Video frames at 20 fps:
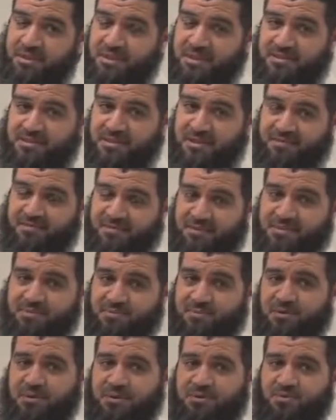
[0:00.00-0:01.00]
this reference
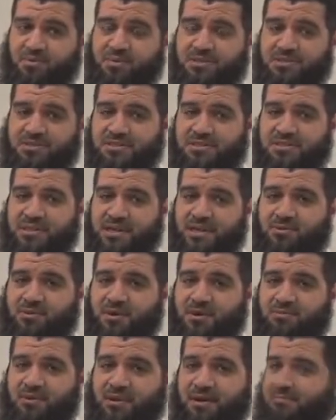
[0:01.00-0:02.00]
point, which is the
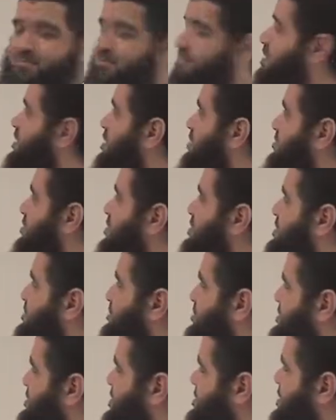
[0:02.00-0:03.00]
equilibrium
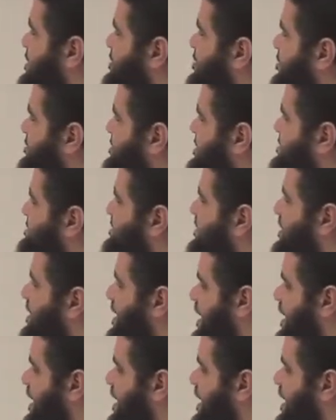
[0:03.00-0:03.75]
position of the spring.